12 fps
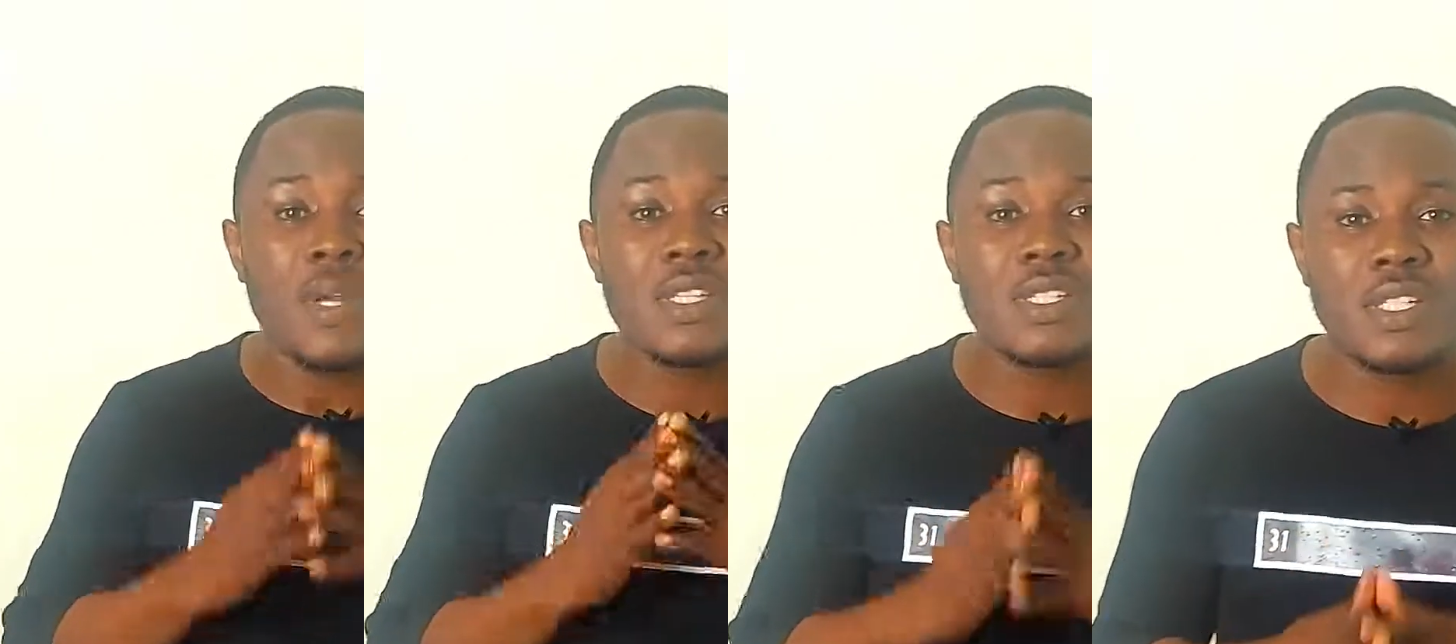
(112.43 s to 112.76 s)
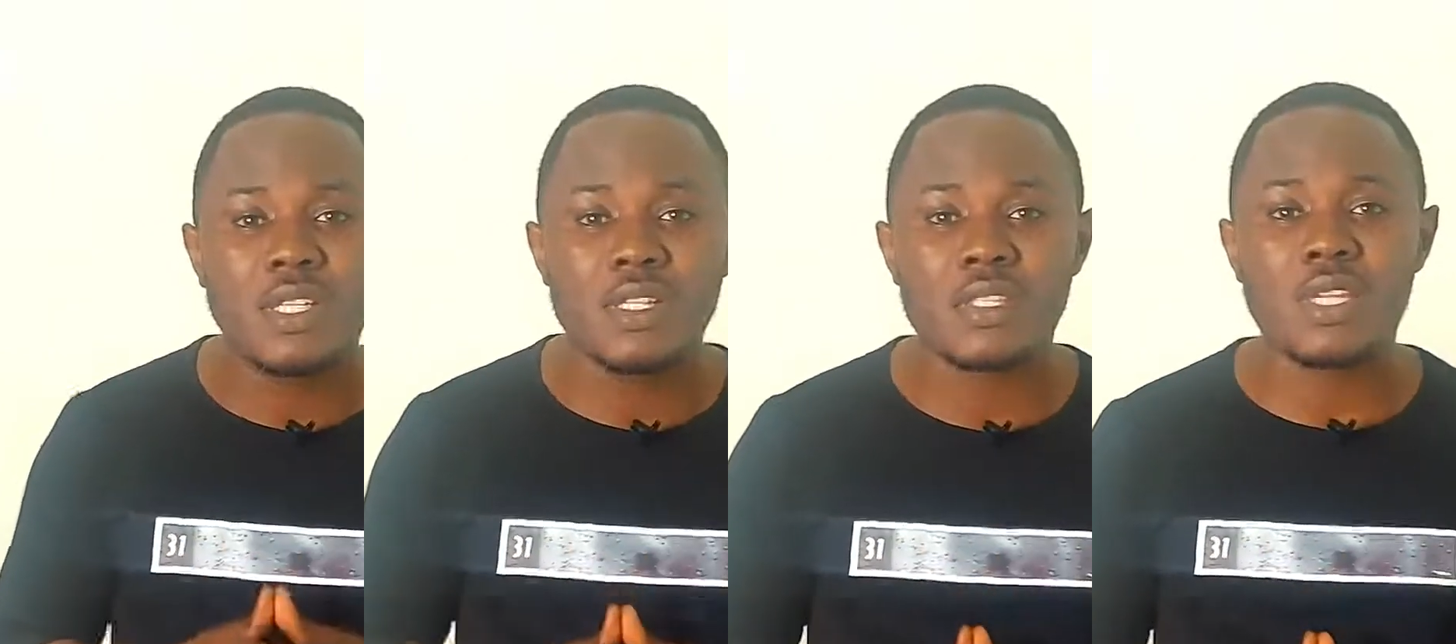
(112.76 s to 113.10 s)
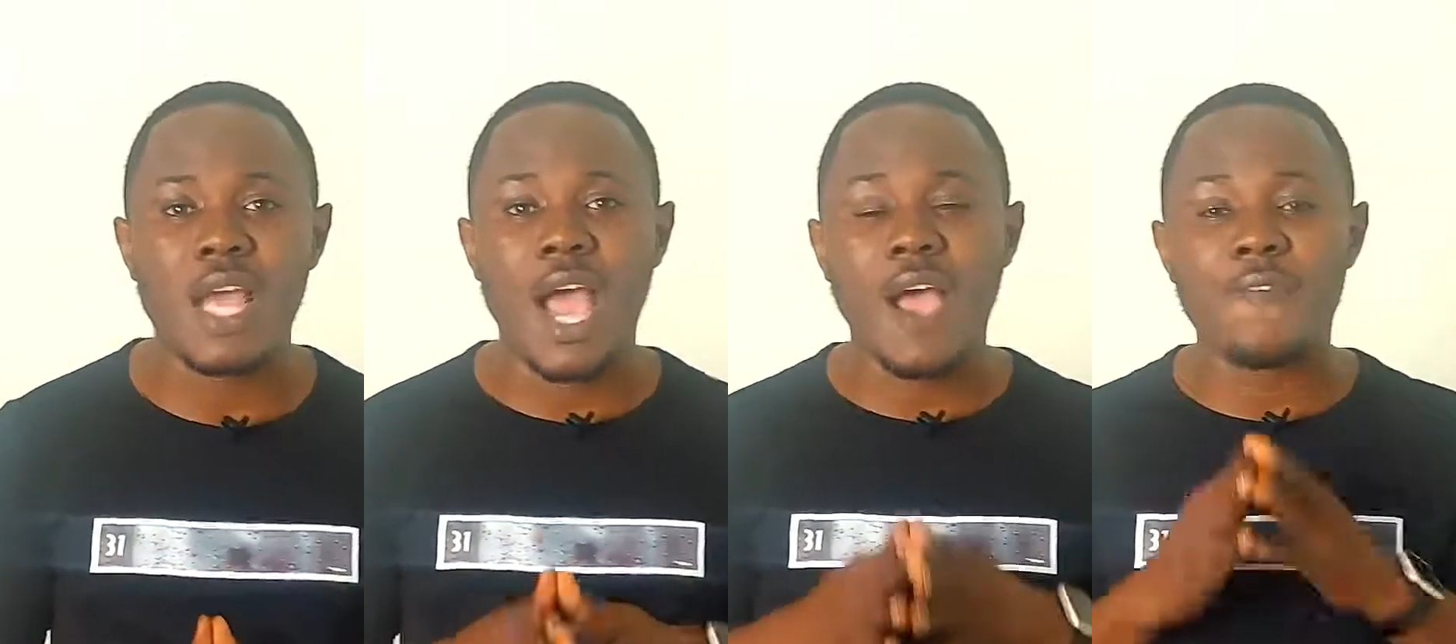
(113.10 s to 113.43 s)
but
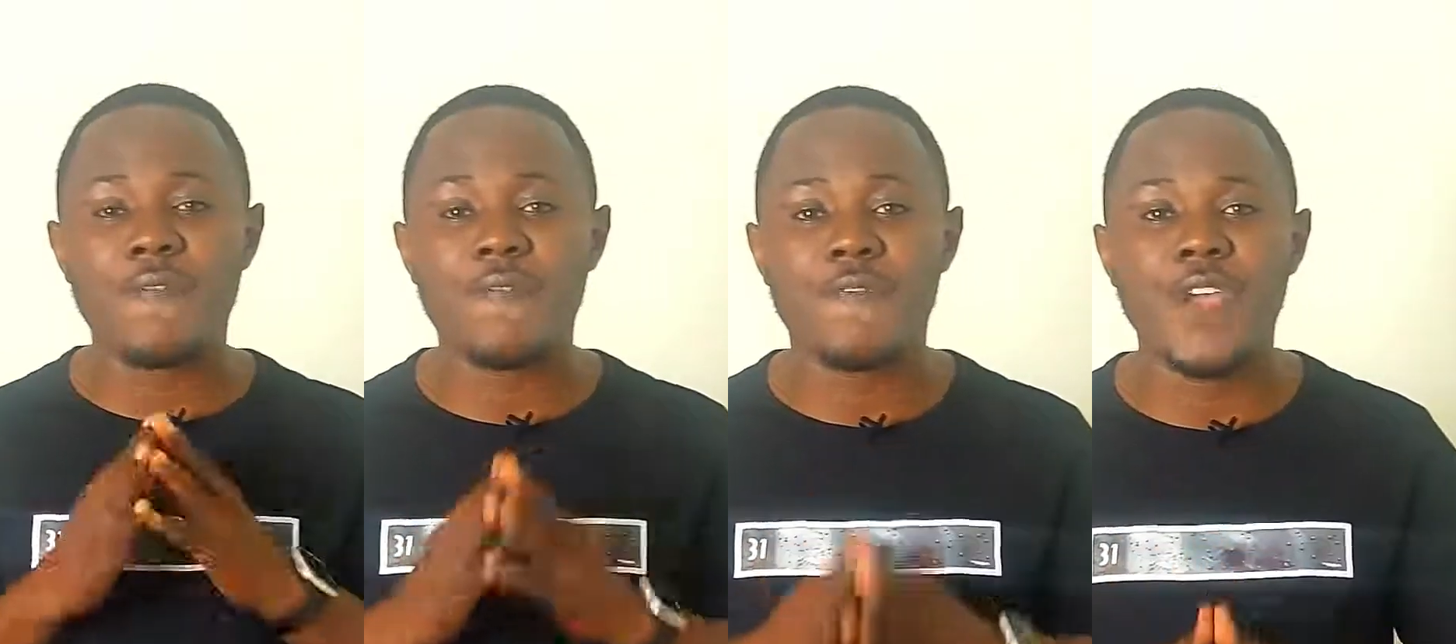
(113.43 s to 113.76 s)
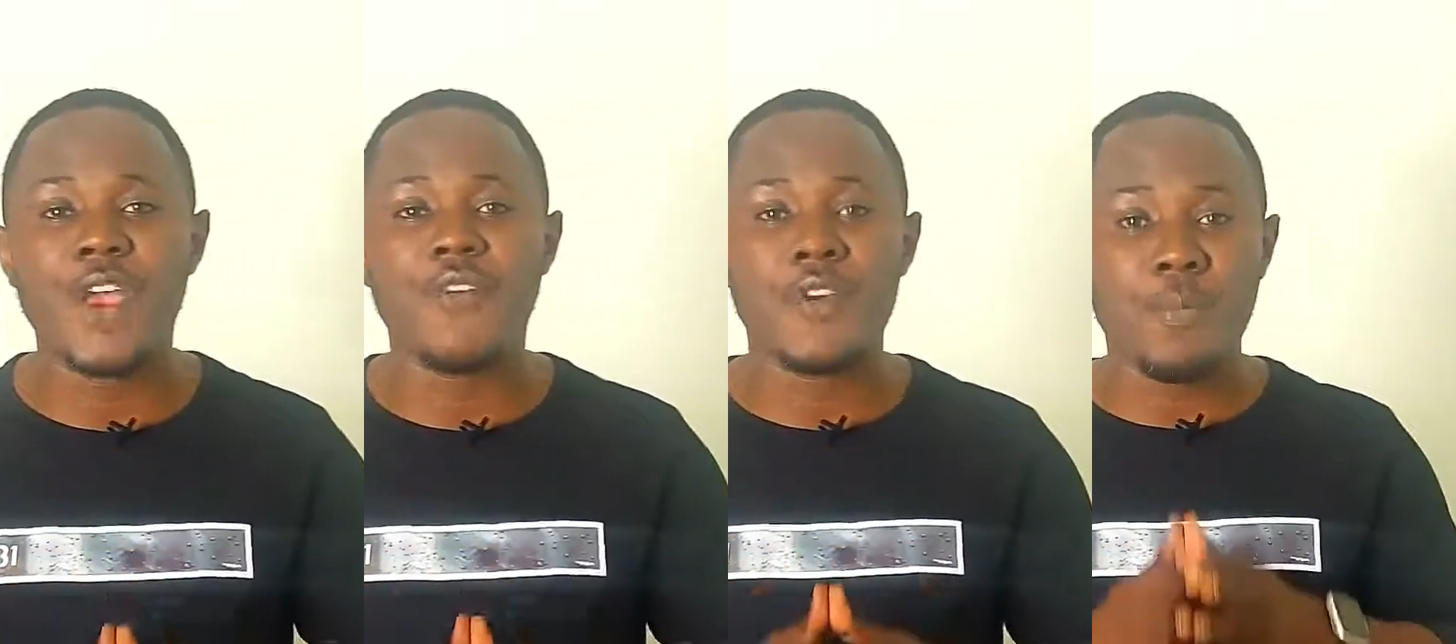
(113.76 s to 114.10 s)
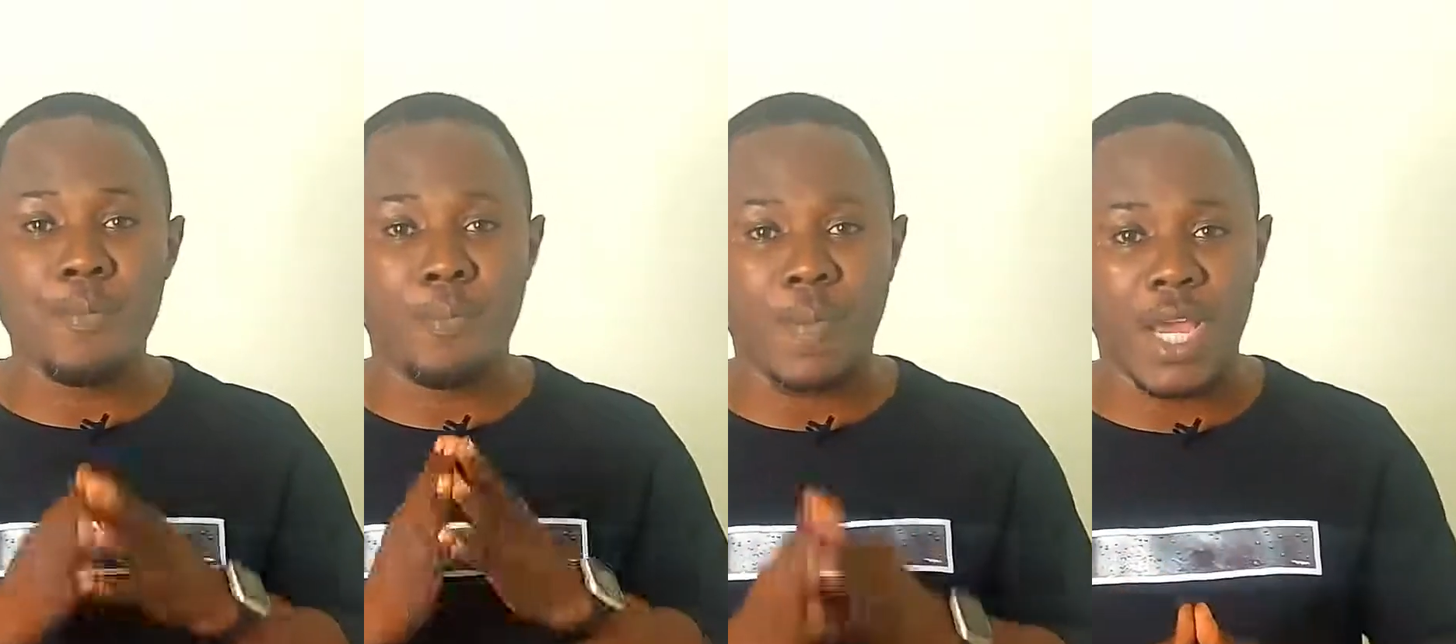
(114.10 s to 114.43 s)
these are very
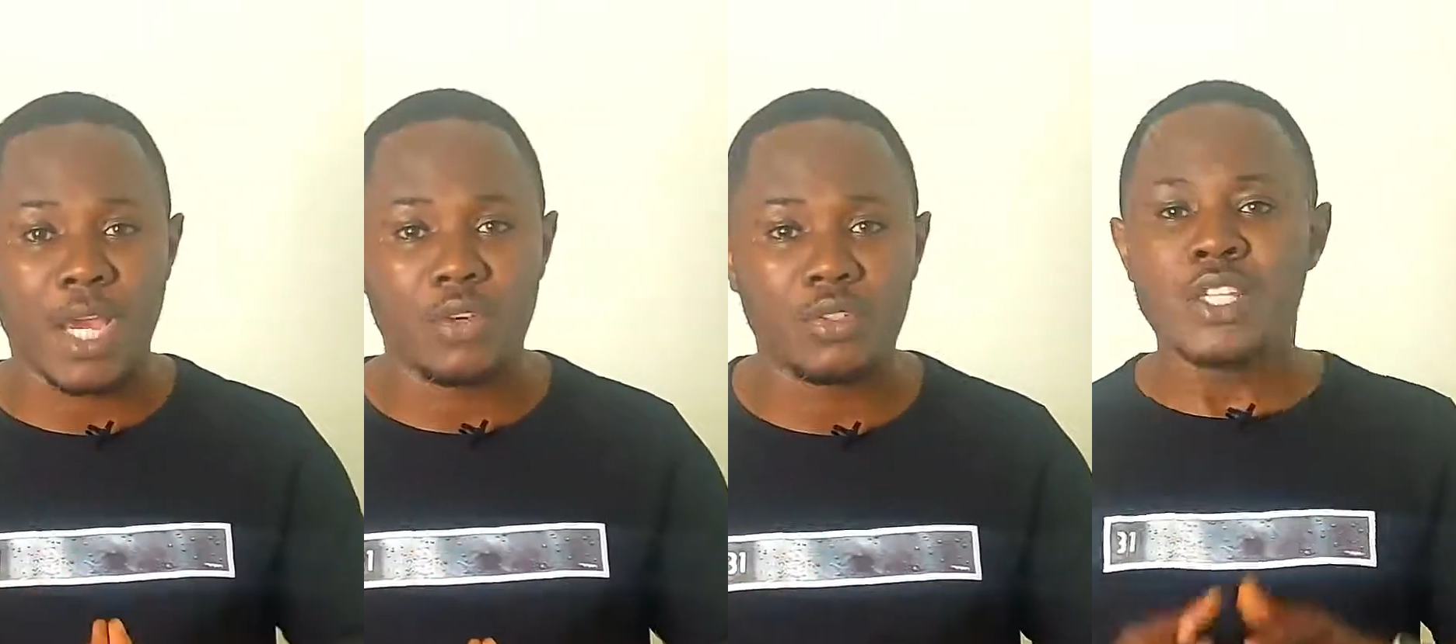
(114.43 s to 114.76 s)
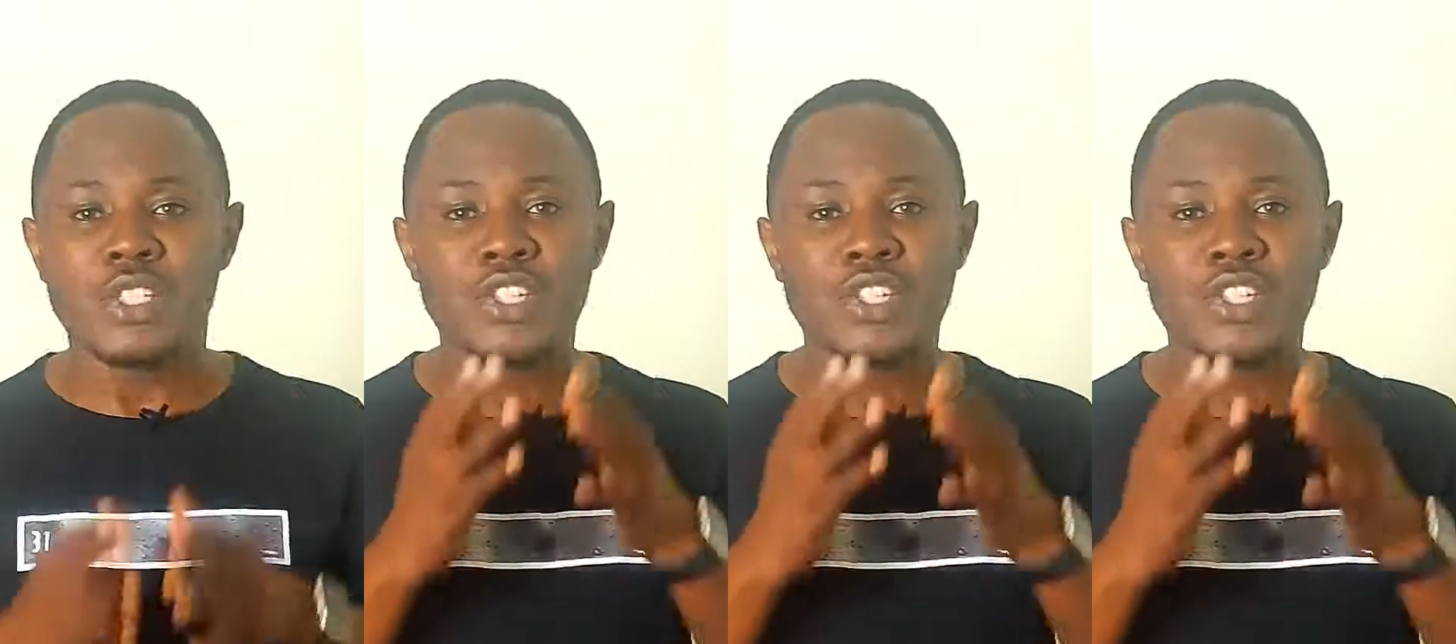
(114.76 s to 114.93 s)
mild.